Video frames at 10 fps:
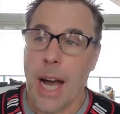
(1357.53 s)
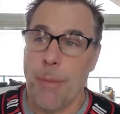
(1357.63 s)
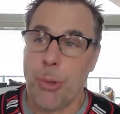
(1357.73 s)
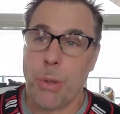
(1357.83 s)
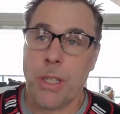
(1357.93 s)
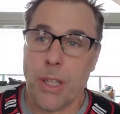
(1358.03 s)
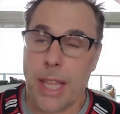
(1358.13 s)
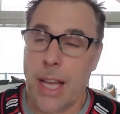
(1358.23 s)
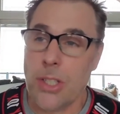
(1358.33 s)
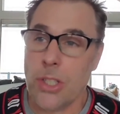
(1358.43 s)

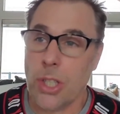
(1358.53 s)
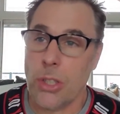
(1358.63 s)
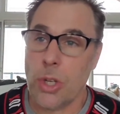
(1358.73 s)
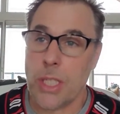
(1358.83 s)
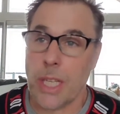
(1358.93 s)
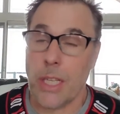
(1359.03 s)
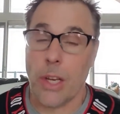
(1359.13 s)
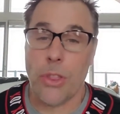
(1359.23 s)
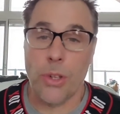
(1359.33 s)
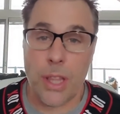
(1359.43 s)
300,000 is going to translate into
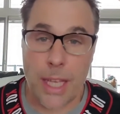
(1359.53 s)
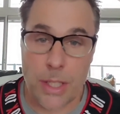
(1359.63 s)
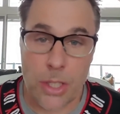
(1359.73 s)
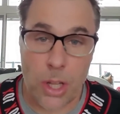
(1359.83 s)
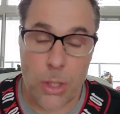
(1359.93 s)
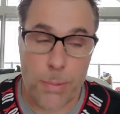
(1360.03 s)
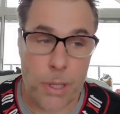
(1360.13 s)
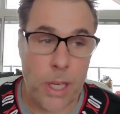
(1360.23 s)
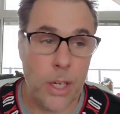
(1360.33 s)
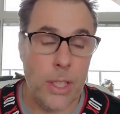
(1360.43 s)
$30,000 per
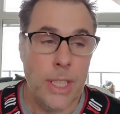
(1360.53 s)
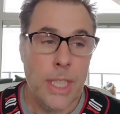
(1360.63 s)
year.